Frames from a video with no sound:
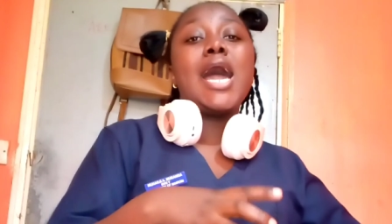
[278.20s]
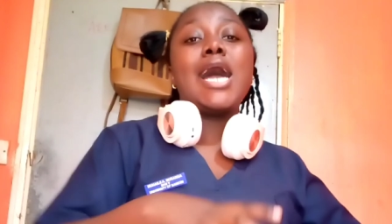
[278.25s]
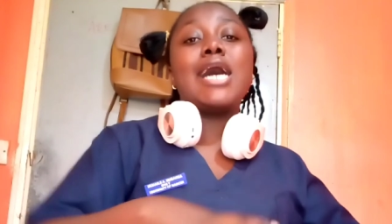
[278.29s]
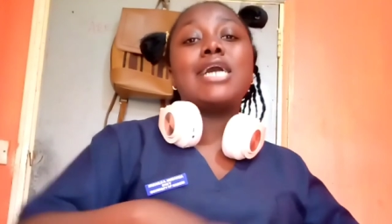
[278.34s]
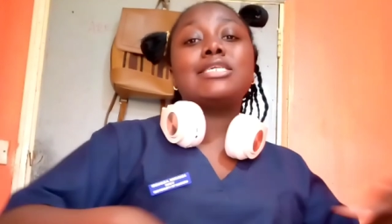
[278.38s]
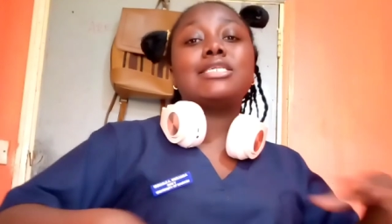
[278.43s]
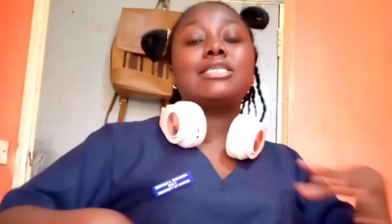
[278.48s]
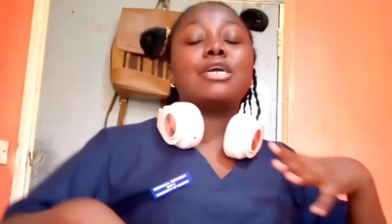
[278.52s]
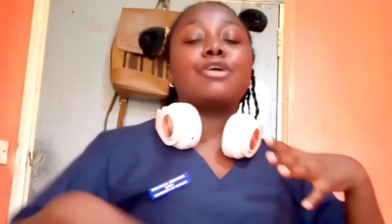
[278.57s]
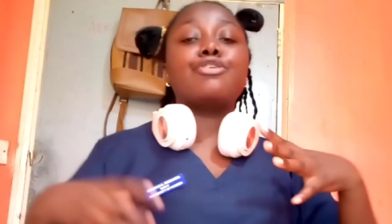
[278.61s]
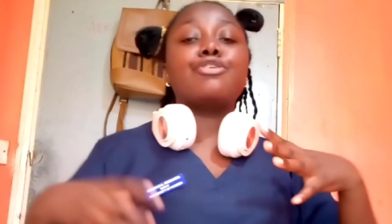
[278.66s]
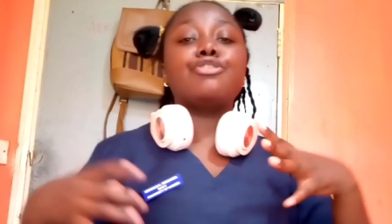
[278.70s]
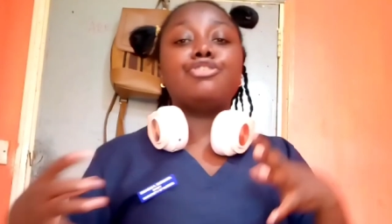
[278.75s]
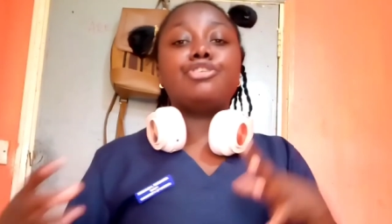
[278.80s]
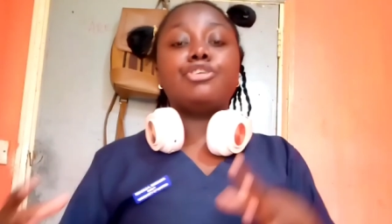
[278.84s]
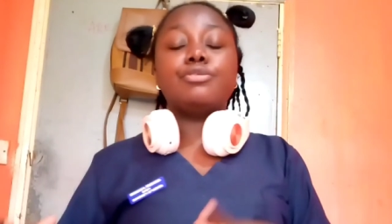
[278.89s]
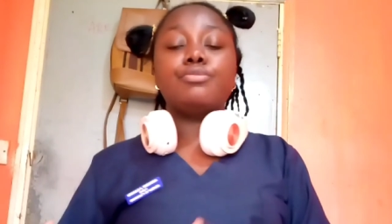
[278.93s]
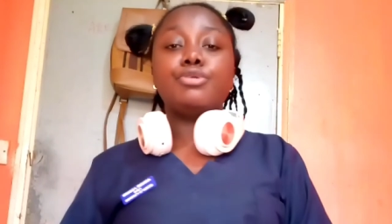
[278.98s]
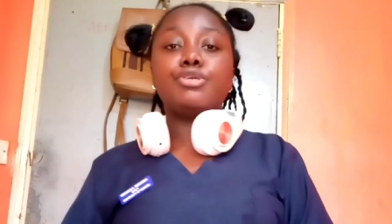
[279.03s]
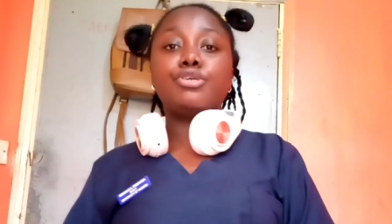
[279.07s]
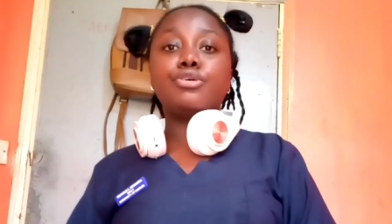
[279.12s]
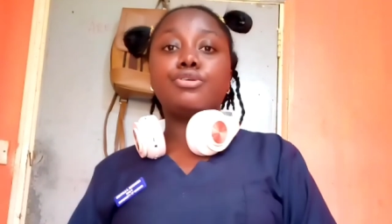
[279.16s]
has a
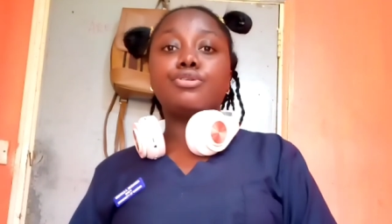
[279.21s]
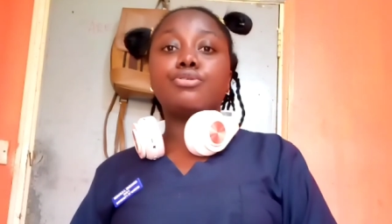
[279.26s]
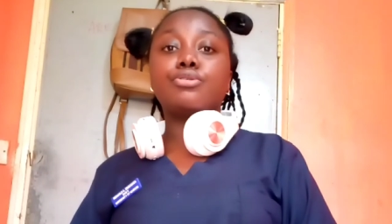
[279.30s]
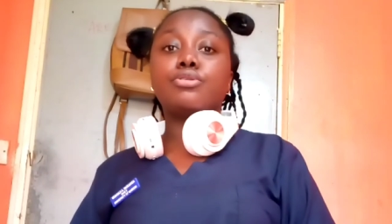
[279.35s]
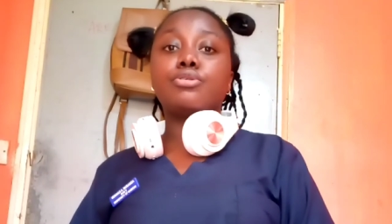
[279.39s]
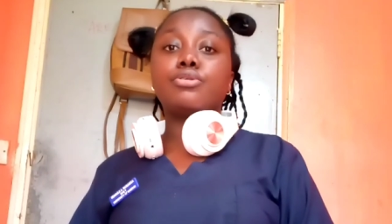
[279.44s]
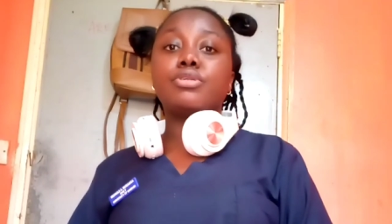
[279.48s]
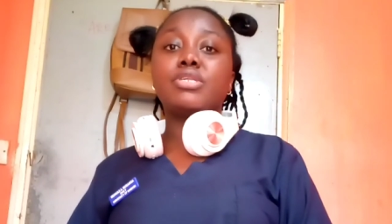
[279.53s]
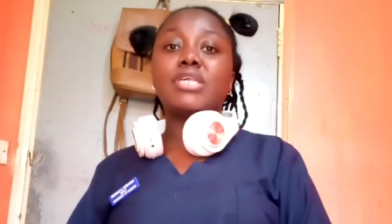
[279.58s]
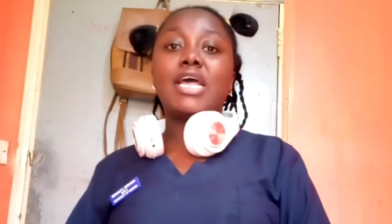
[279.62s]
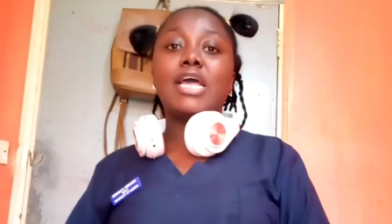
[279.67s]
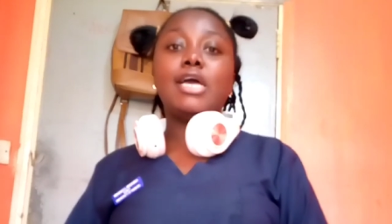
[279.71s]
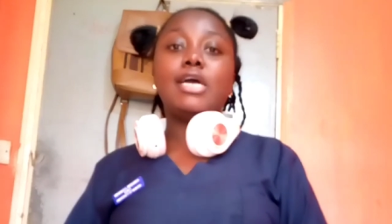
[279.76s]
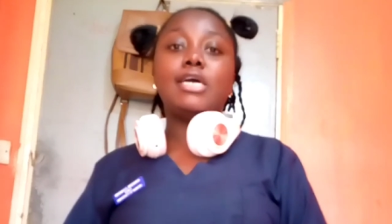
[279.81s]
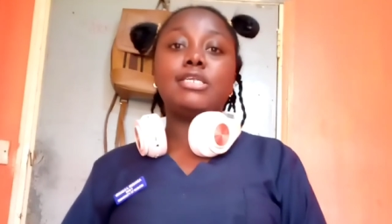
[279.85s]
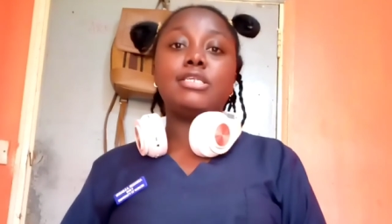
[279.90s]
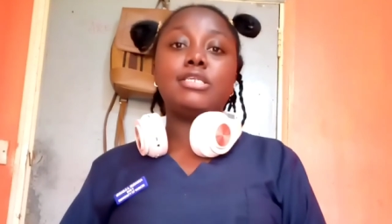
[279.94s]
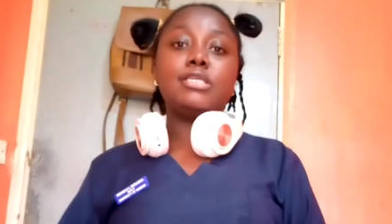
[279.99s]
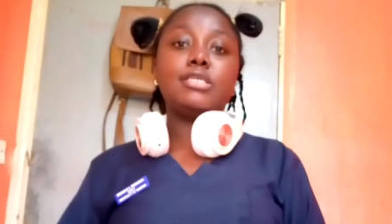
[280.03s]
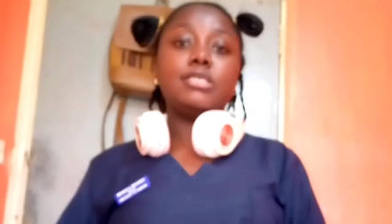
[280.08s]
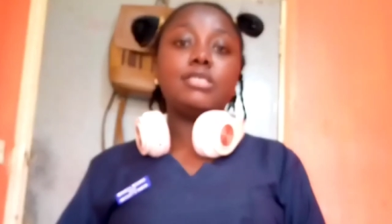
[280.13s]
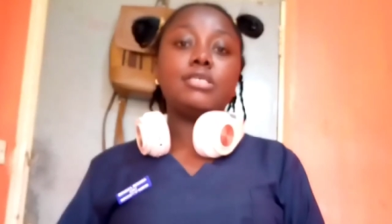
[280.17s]
contribution to
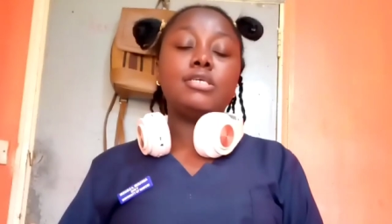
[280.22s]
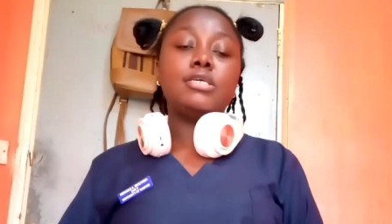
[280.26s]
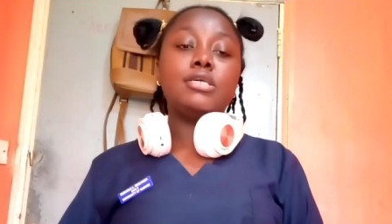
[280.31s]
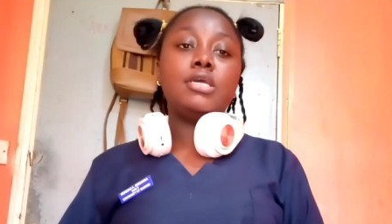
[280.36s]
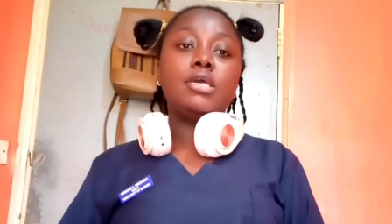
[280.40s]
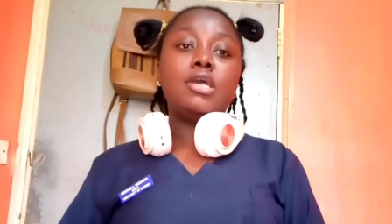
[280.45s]
society,